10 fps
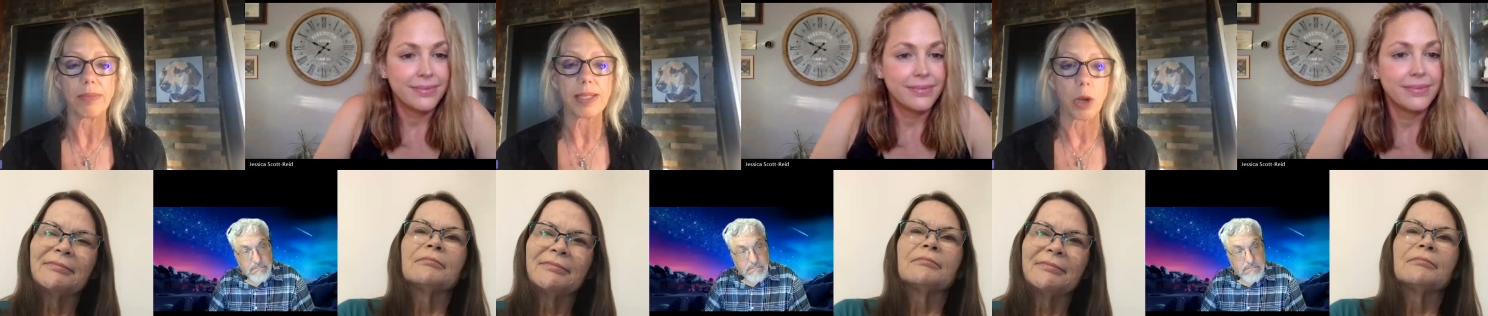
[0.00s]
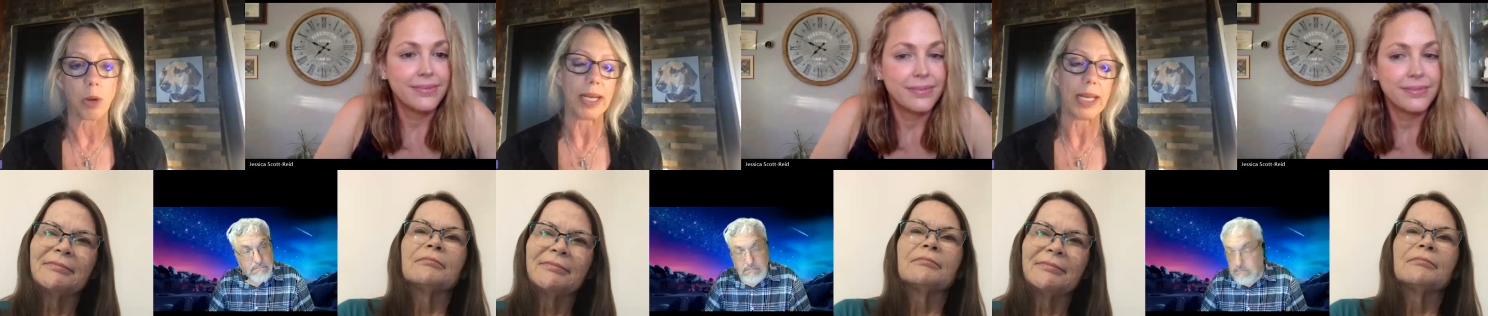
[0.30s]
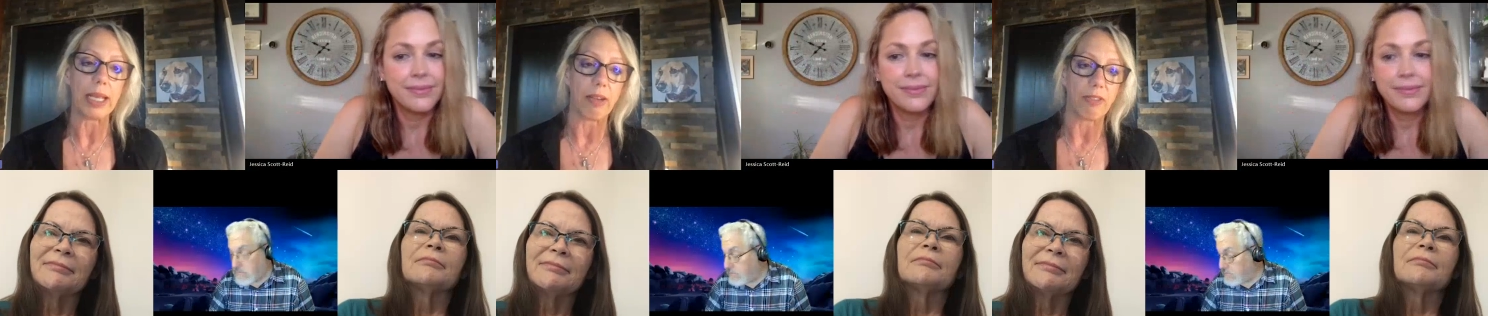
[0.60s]
Speaker 1: So
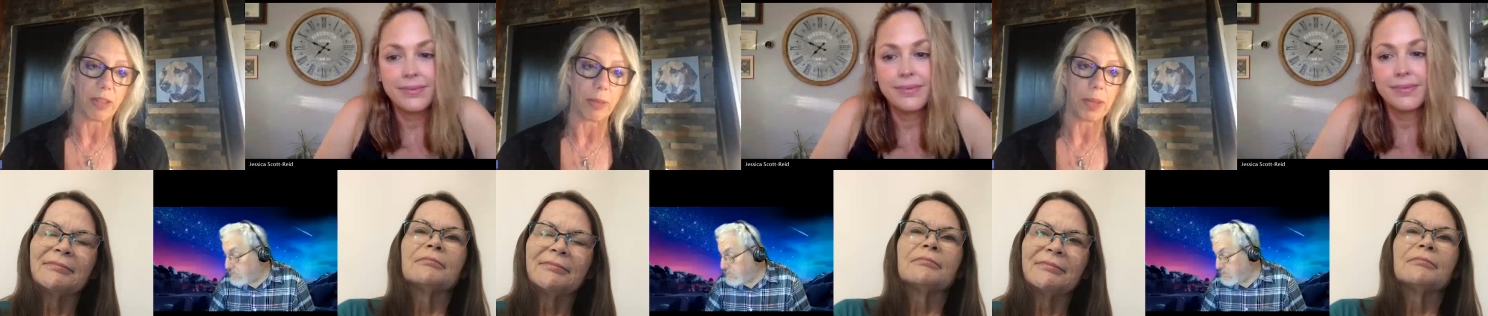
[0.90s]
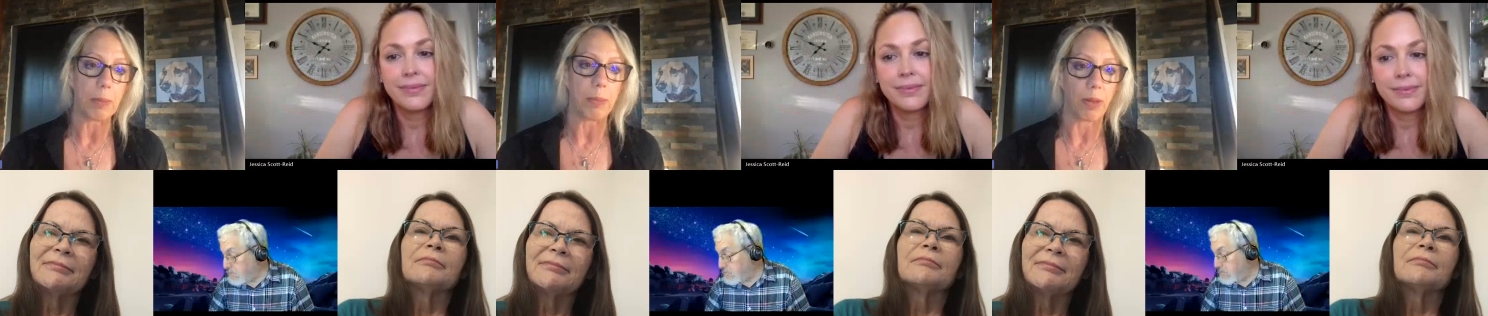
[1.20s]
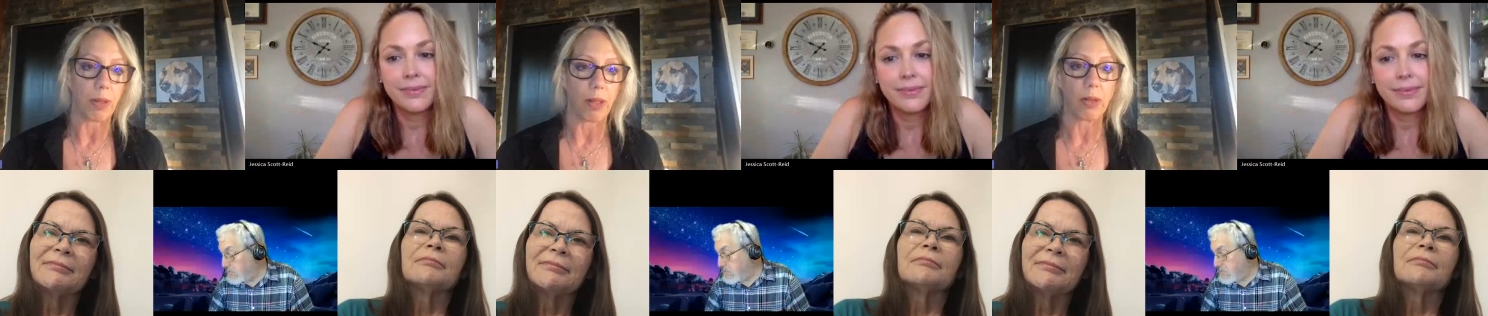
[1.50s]
many of the
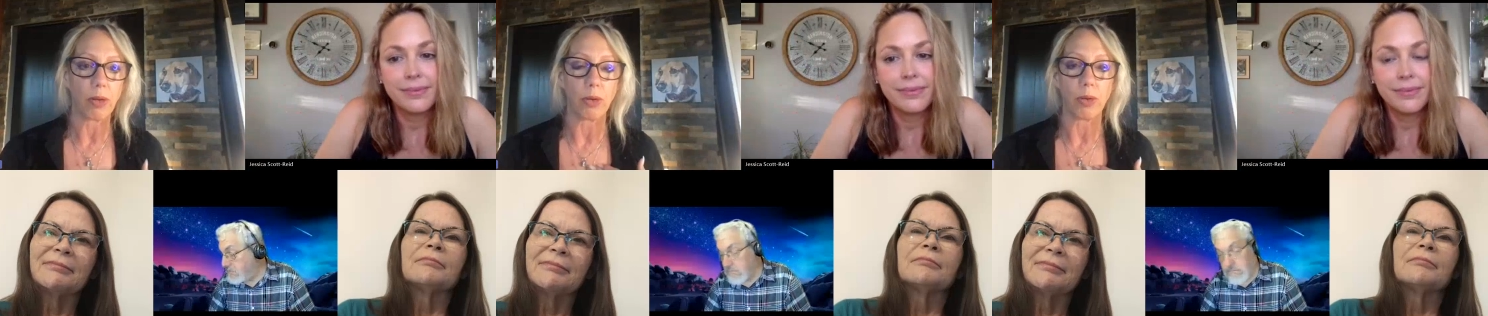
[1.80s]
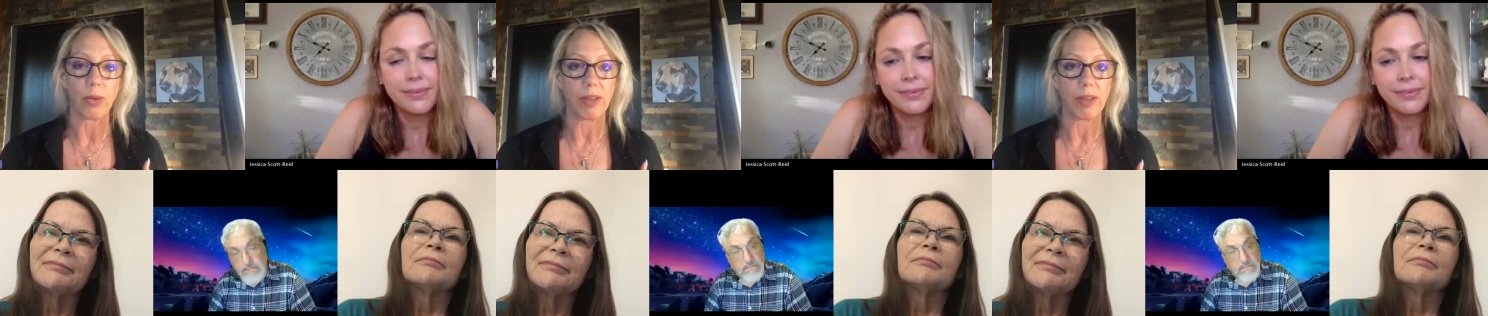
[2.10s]
people who